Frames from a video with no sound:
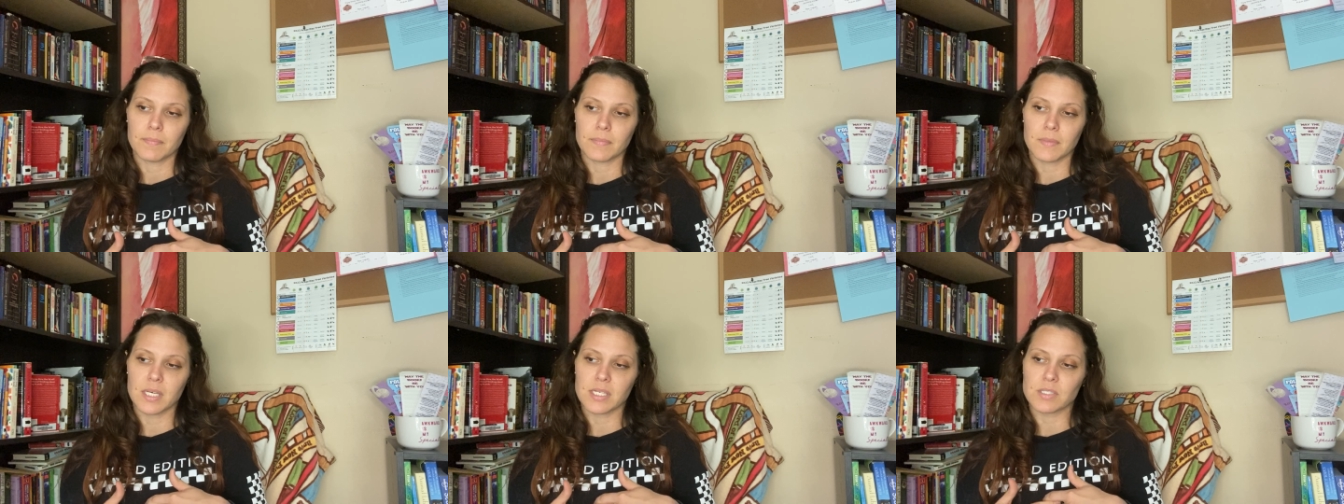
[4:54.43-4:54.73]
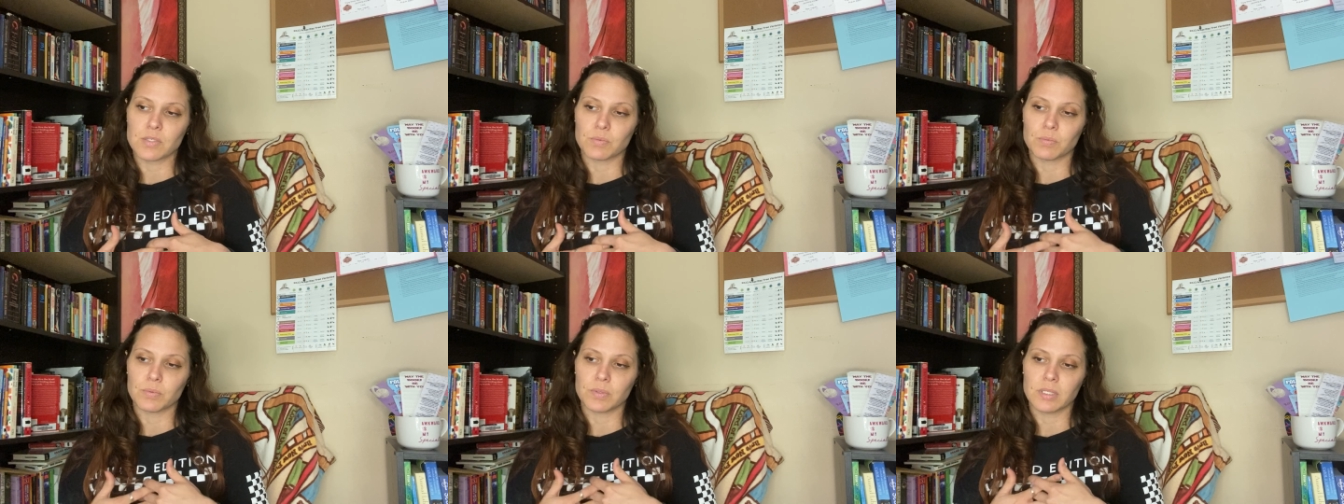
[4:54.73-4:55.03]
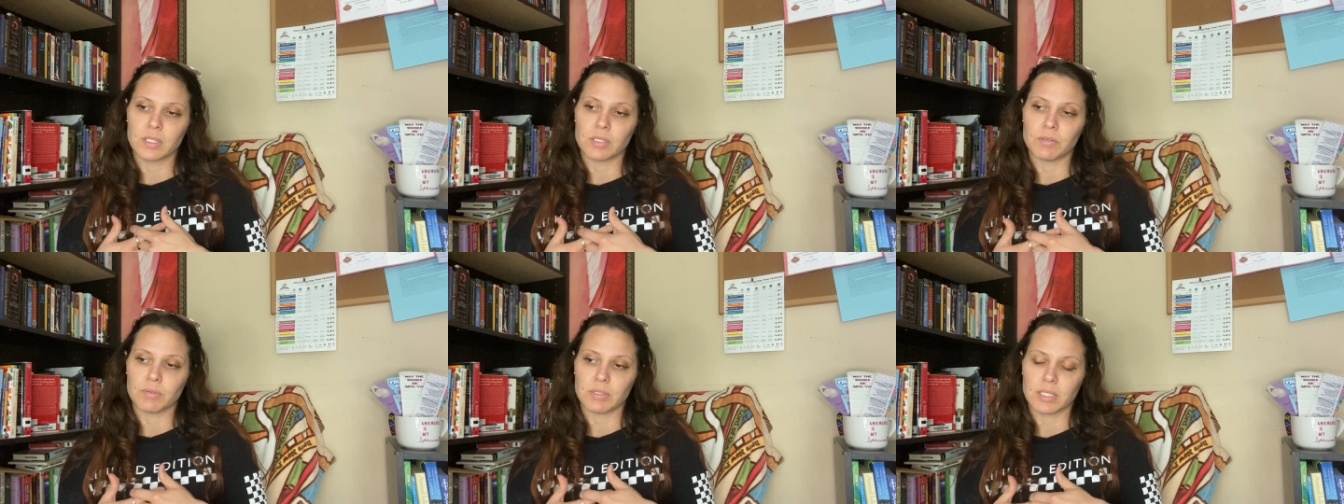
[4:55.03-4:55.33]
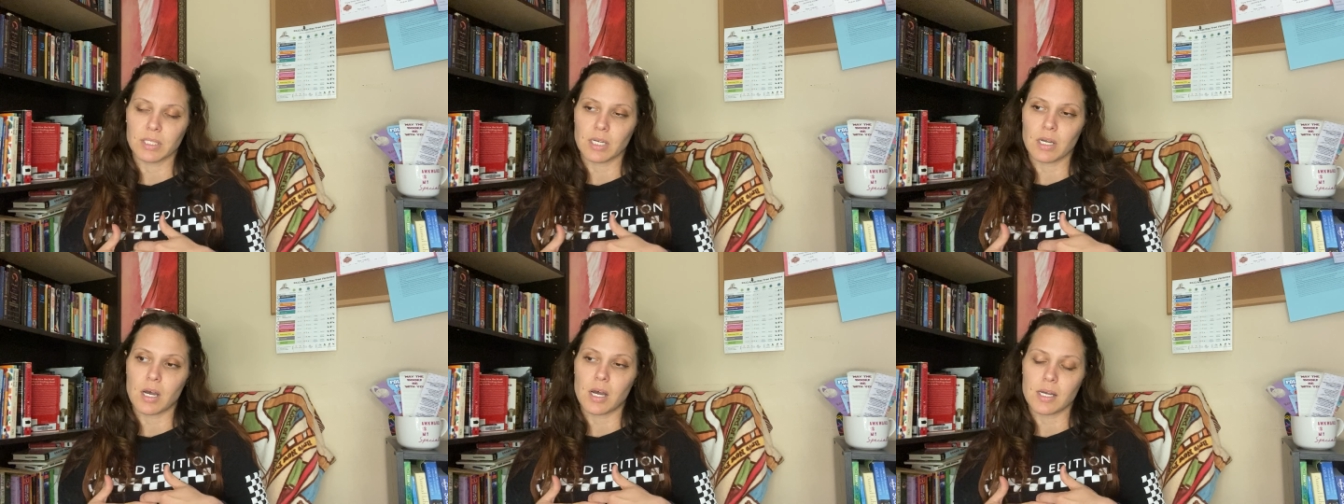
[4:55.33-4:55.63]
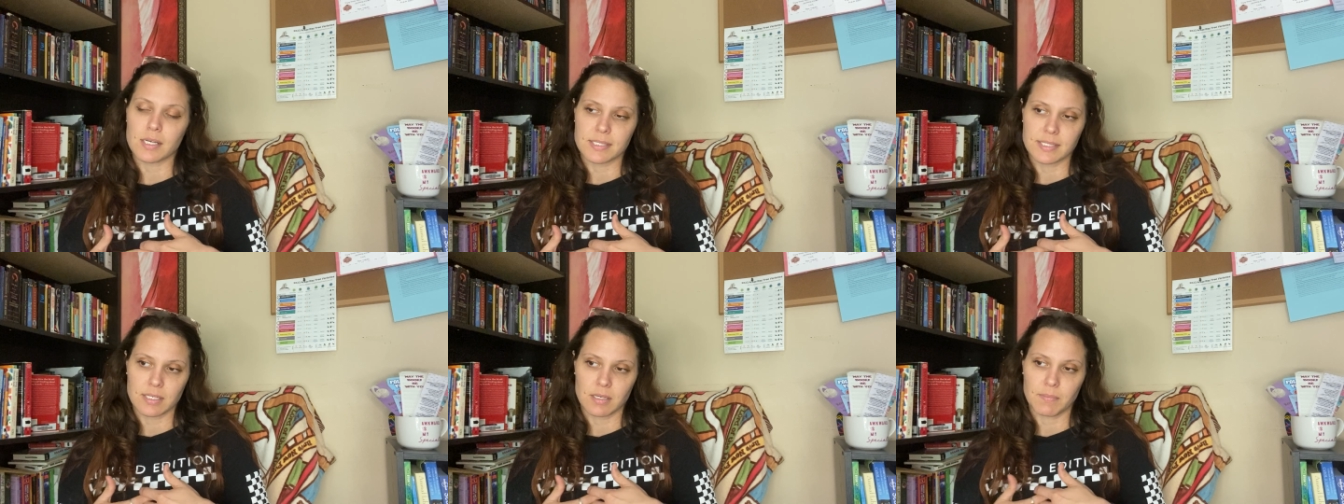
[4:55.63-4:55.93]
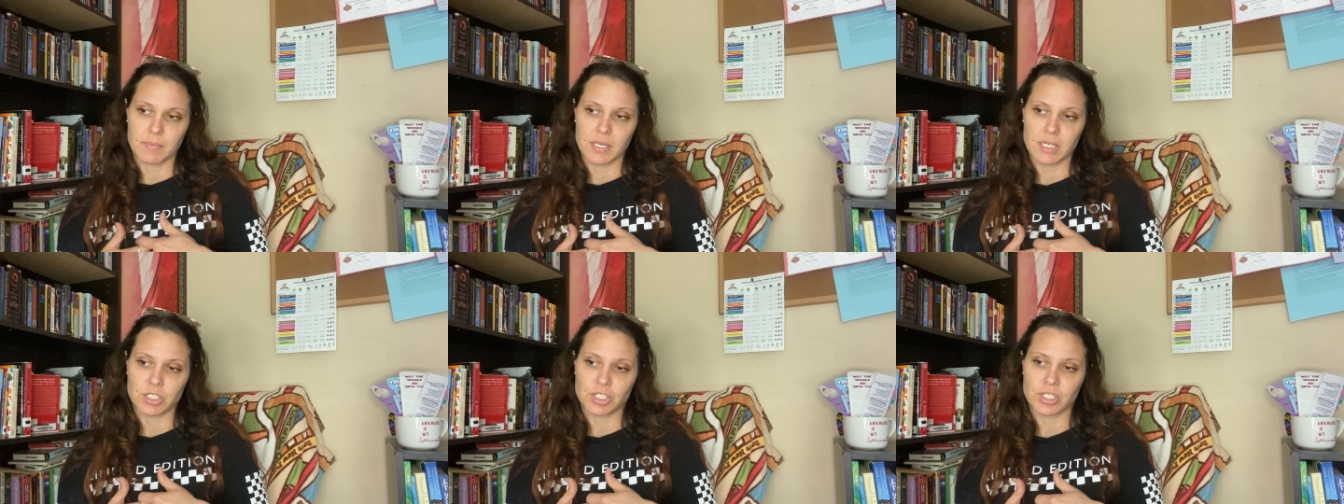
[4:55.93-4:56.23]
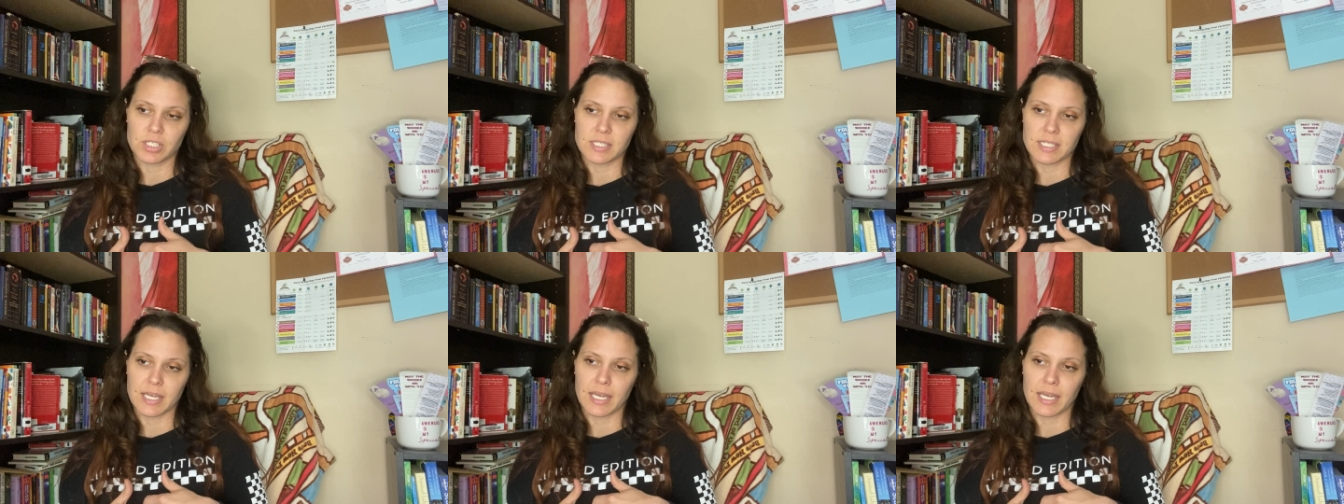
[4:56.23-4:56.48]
it's really, really awesome that she's